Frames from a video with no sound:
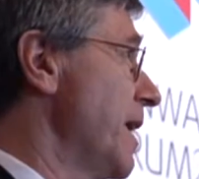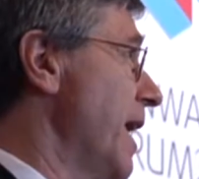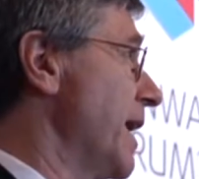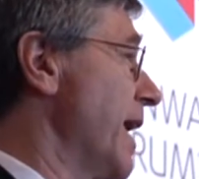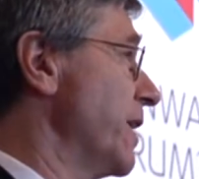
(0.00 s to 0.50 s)

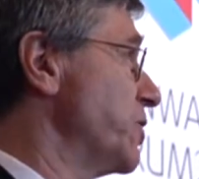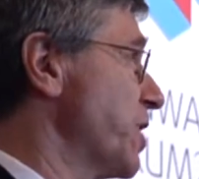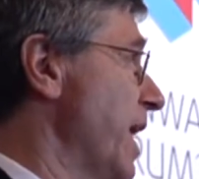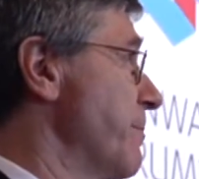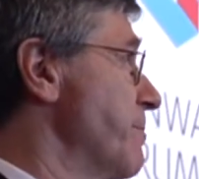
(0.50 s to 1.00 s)
And I
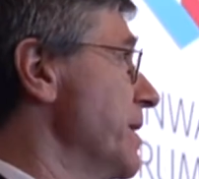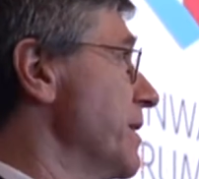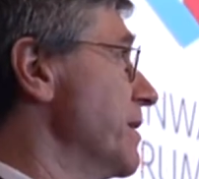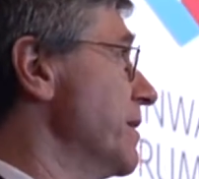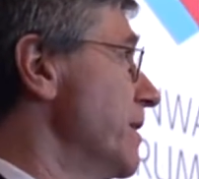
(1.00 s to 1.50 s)

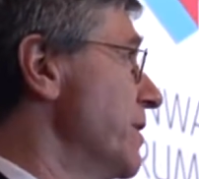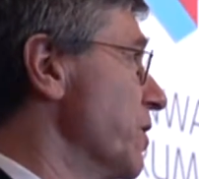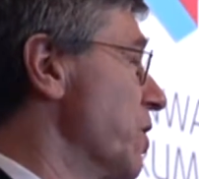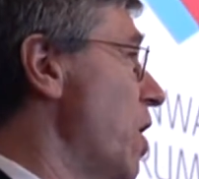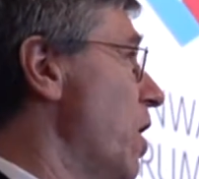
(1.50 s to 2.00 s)
champion
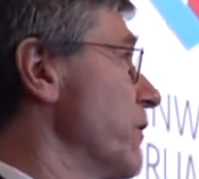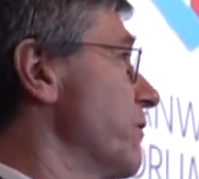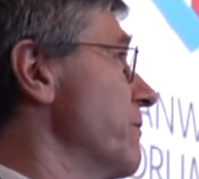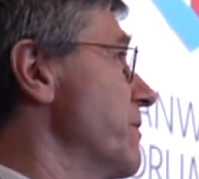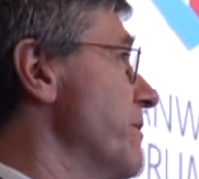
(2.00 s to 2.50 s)
the
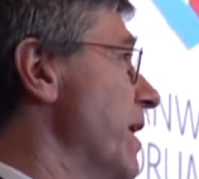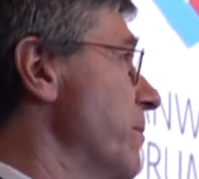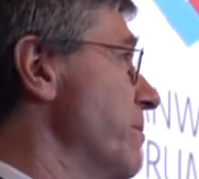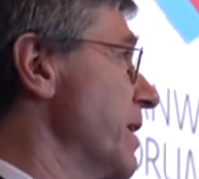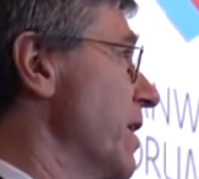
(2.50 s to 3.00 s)
cause of
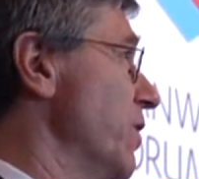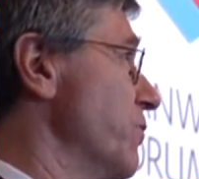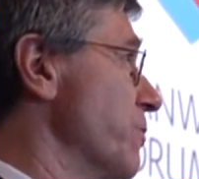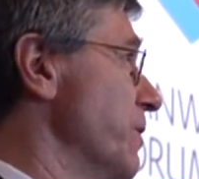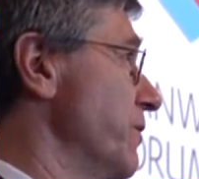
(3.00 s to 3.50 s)
developing
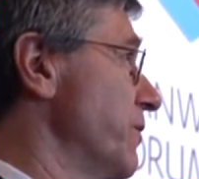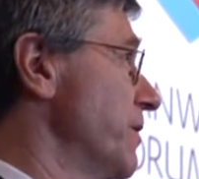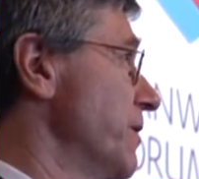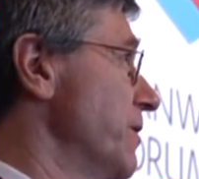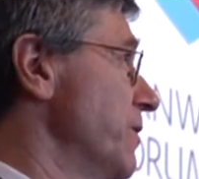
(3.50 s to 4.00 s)
countries
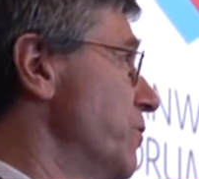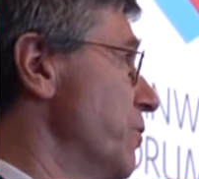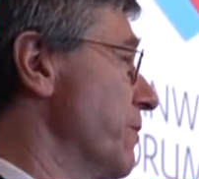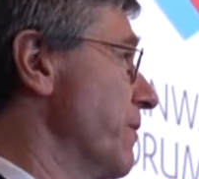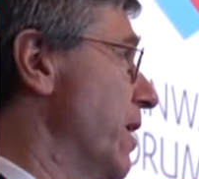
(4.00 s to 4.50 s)

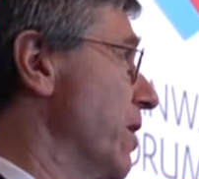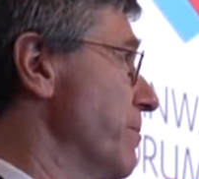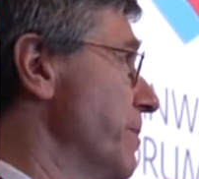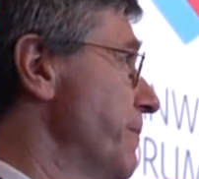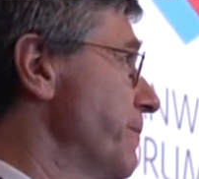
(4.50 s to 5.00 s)
to develop.
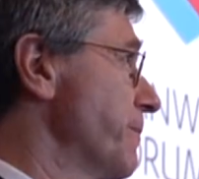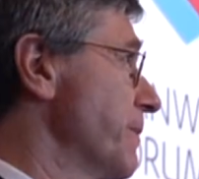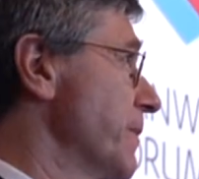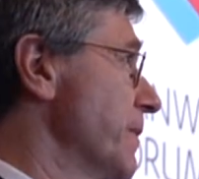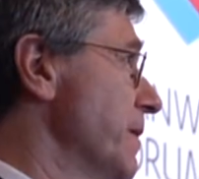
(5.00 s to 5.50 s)

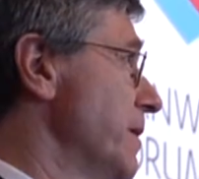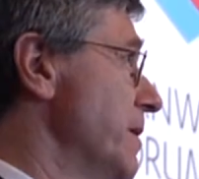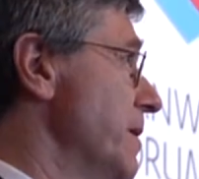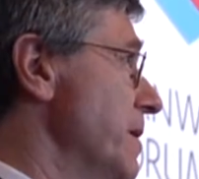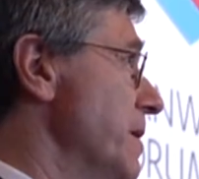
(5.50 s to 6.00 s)

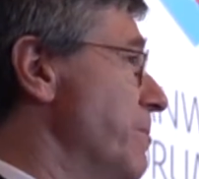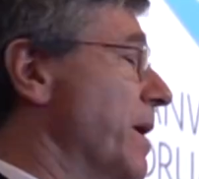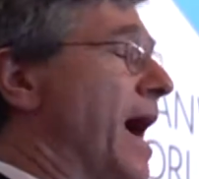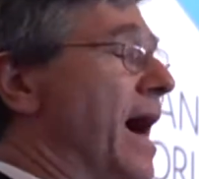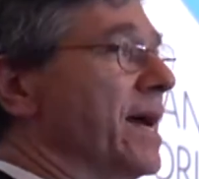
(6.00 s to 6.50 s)

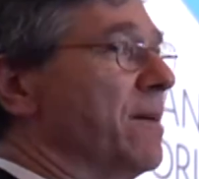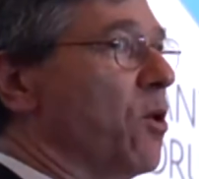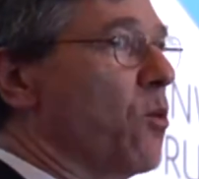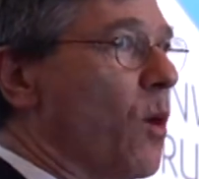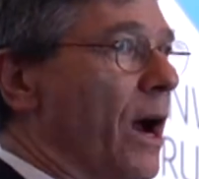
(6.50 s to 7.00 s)
But I
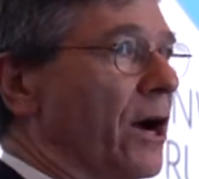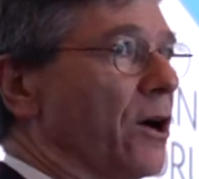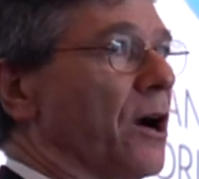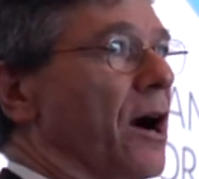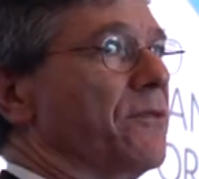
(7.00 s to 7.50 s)
am
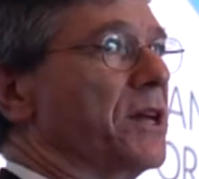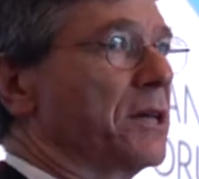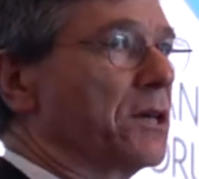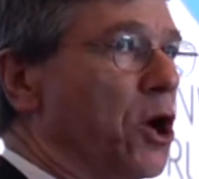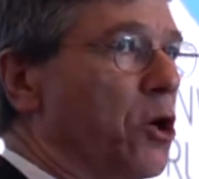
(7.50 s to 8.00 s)
aware of the
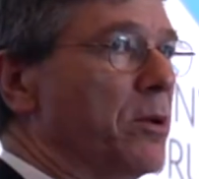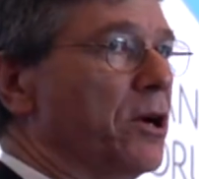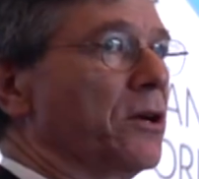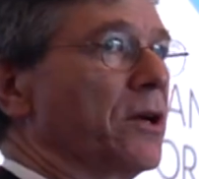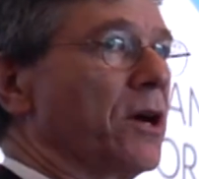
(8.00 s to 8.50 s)

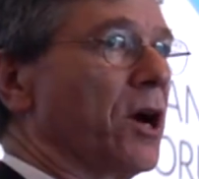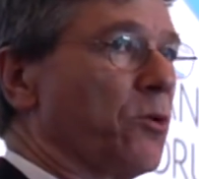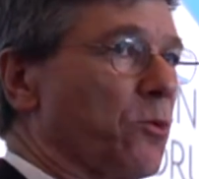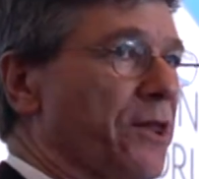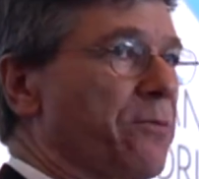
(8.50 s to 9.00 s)
global
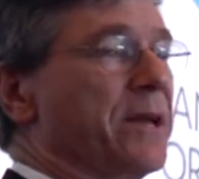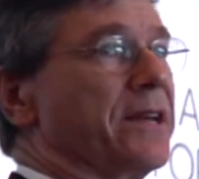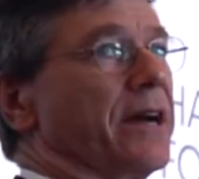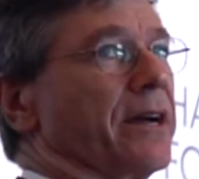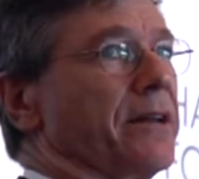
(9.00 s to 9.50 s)

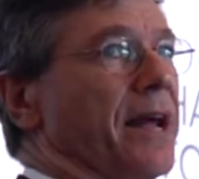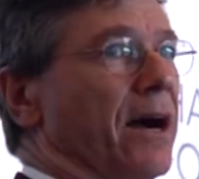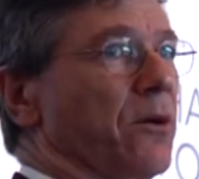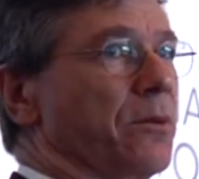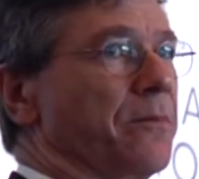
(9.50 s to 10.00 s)
arithmetic now.